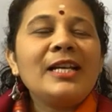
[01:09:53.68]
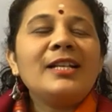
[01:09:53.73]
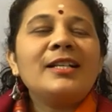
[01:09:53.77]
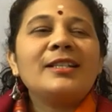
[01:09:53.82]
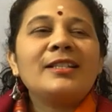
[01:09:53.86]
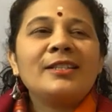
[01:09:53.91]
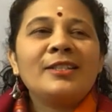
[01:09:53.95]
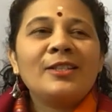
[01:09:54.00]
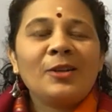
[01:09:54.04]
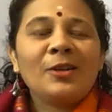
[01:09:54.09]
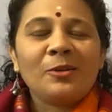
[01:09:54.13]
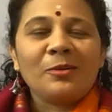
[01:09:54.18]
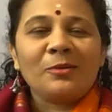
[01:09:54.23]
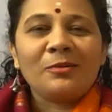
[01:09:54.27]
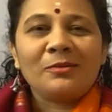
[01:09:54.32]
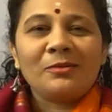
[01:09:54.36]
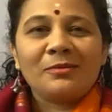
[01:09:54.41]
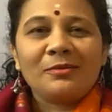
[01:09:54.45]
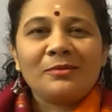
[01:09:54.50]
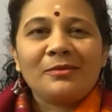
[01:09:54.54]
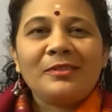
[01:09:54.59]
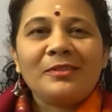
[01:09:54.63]
So
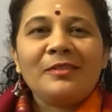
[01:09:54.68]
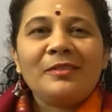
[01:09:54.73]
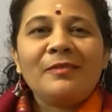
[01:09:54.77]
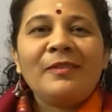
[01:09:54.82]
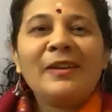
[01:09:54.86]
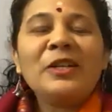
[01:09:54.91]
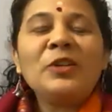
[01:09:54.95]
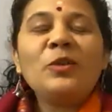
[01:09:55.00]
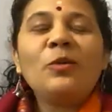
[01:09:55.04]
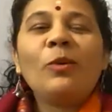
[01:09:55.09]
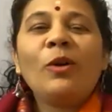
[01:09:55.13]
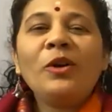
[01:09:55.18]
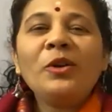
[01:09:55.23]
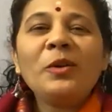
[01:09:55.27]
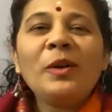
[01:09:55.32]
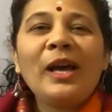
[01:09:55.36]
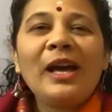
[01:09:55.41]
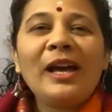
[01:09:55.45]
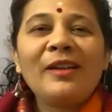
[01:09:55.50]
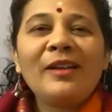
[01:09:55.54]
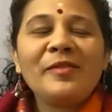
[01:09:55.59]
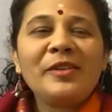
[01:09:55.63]
when you want to
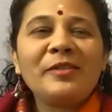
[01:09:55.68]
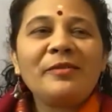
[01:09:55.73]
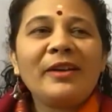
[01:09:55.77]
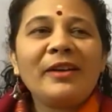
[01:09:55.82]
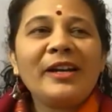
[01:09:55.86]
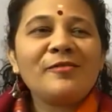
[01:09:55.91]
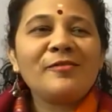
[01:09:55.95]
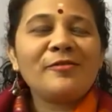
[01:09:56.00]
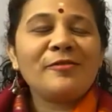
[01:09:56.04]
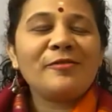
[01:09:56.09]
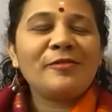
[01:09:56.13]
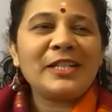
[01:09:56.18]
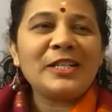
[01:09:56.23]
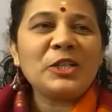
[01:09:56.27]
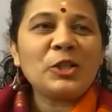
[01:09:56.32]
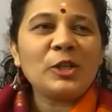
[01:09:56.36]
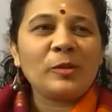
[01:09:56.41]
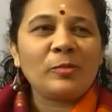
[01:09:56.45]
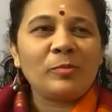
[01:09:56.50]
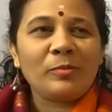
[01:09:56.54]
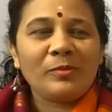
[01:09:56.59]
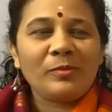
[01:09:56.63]
have divine
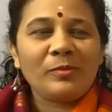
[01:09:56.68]
friendship,